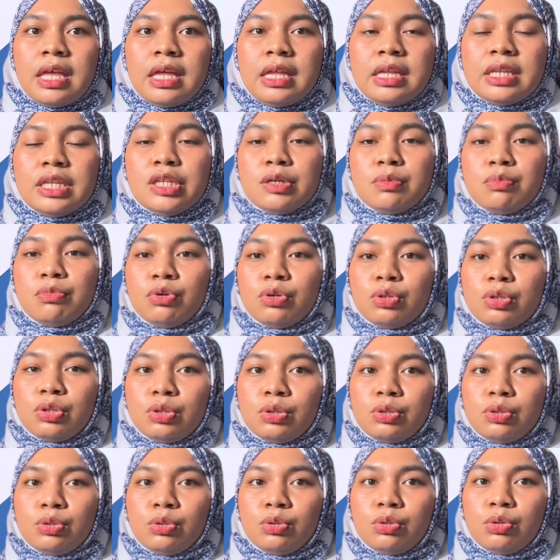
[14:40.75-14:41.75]
The
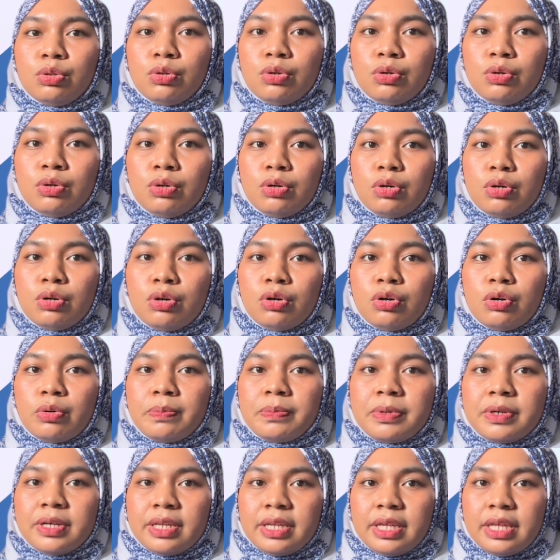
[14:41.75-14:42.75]
motor
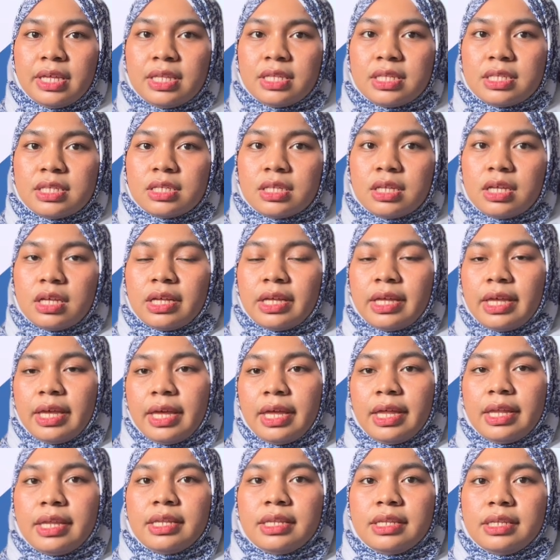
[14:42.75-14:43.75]
operates
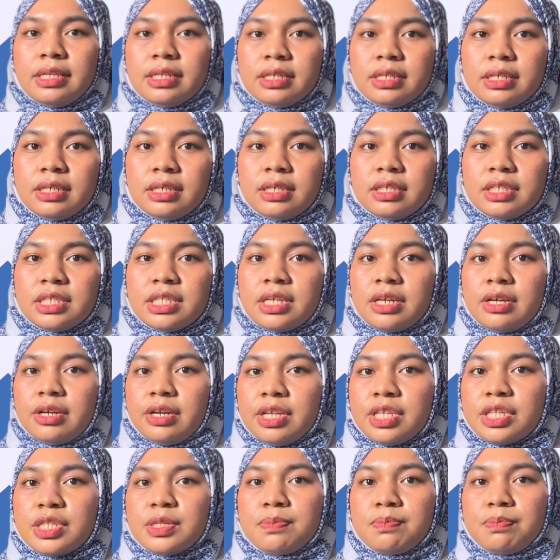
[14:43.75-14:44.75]
at the
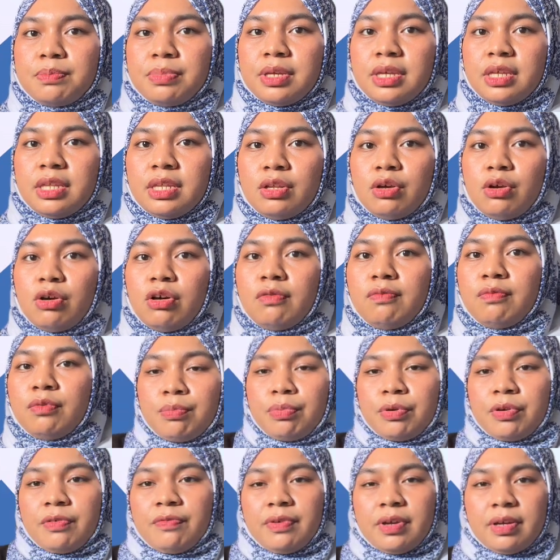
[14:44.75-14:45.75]
rate speed of
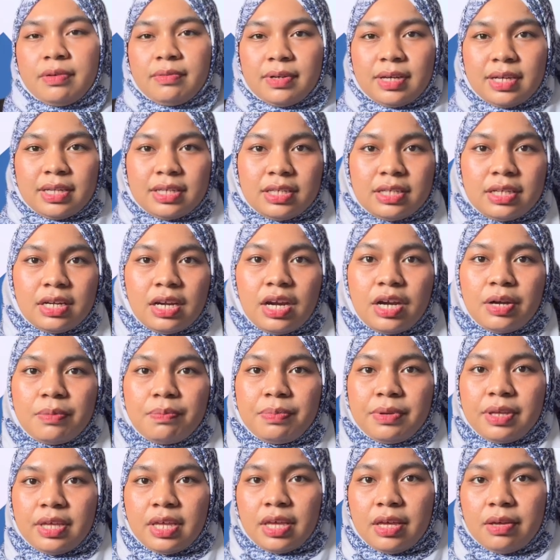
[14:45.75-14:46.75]
500
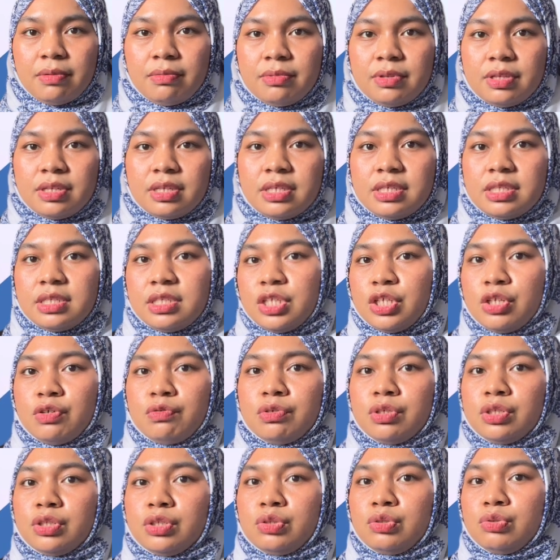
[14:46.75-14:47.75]
rpm is
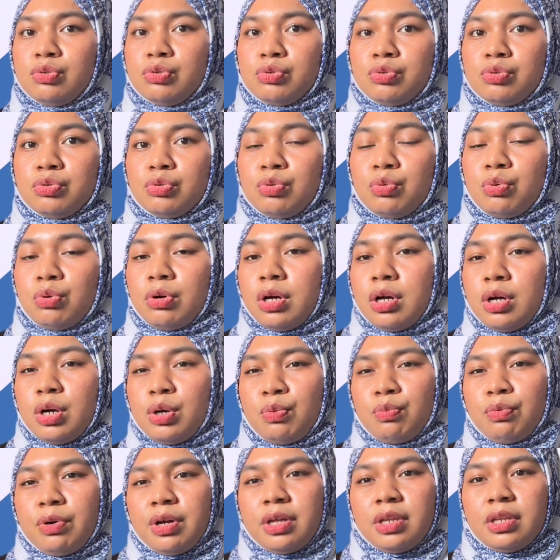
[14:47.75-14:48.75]
equal to
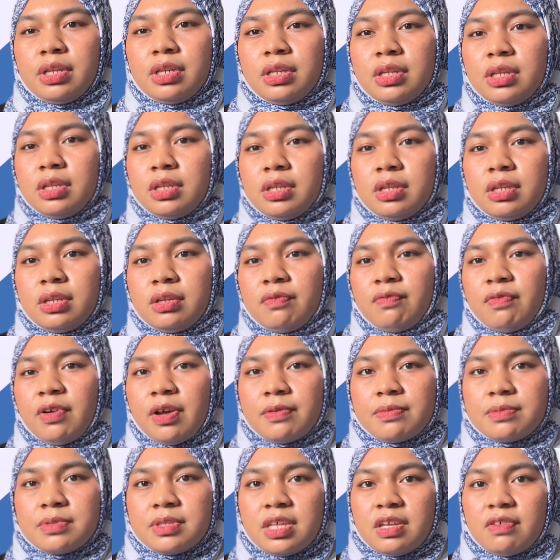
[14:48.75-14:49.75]

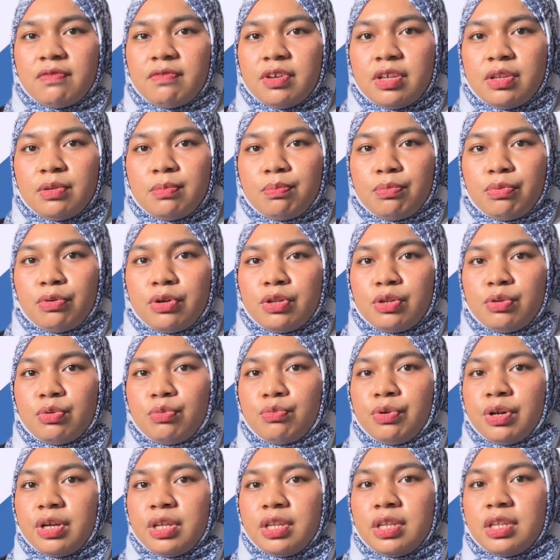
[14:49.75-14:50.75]

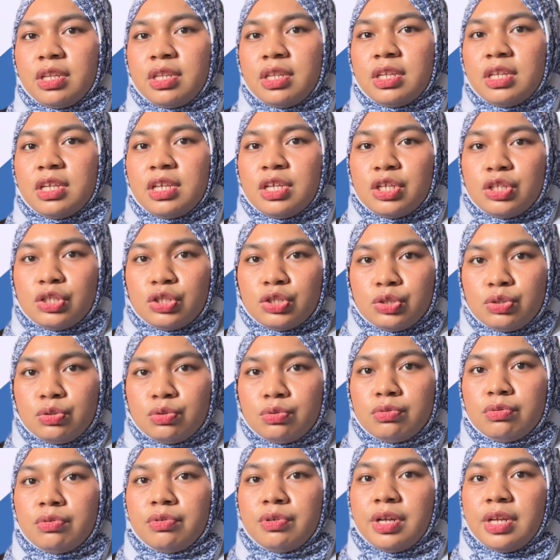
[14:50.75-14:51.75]

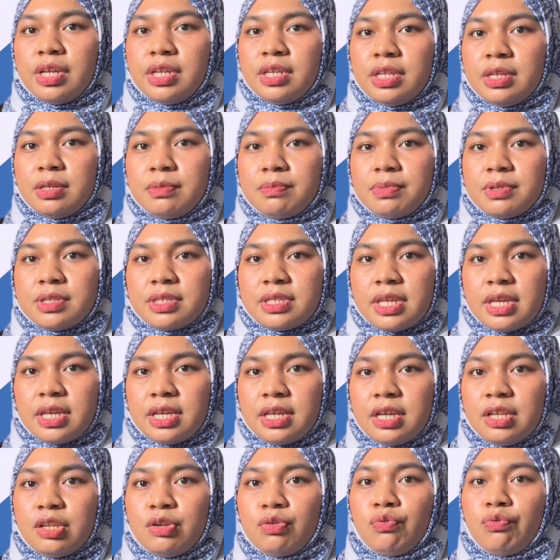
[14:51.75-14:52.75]
157.12 radian per
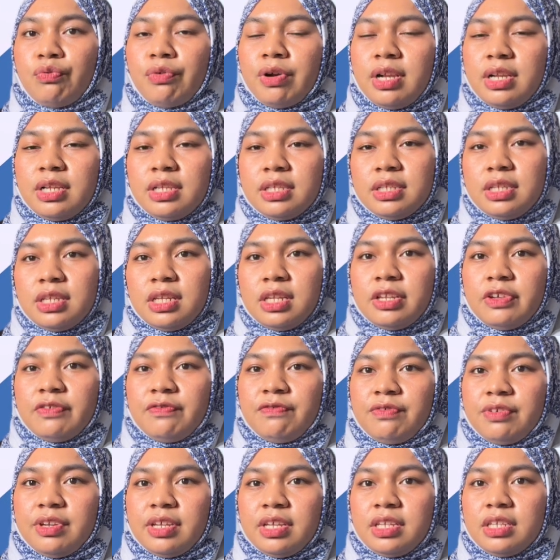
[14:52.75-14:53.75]
second while
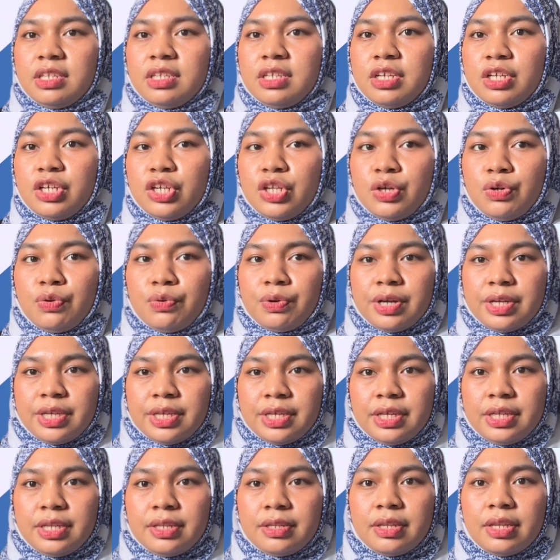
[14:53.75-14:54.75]
delivering the
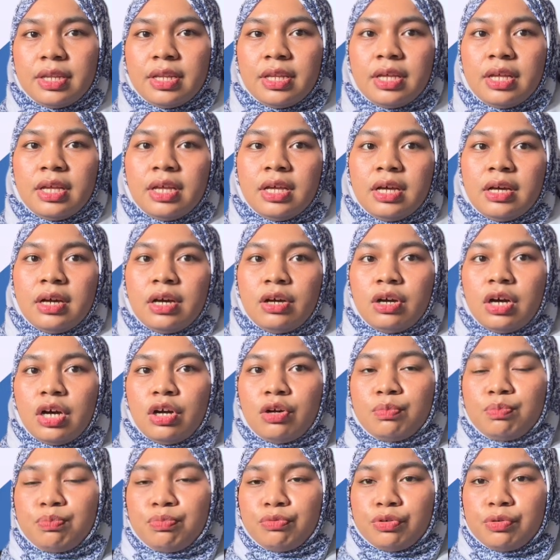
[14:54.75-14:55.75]
required
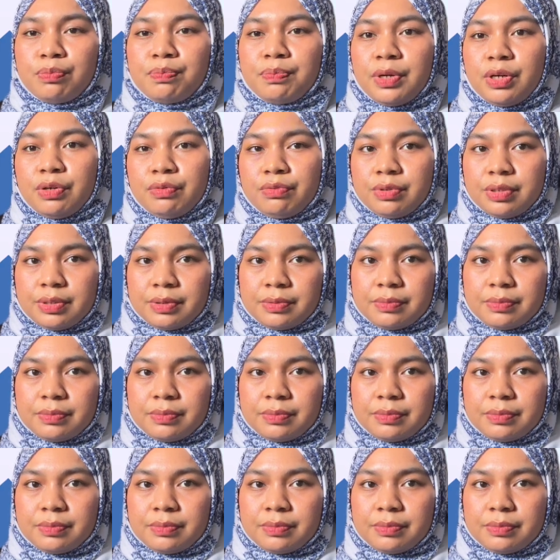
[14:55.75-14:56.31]
output power.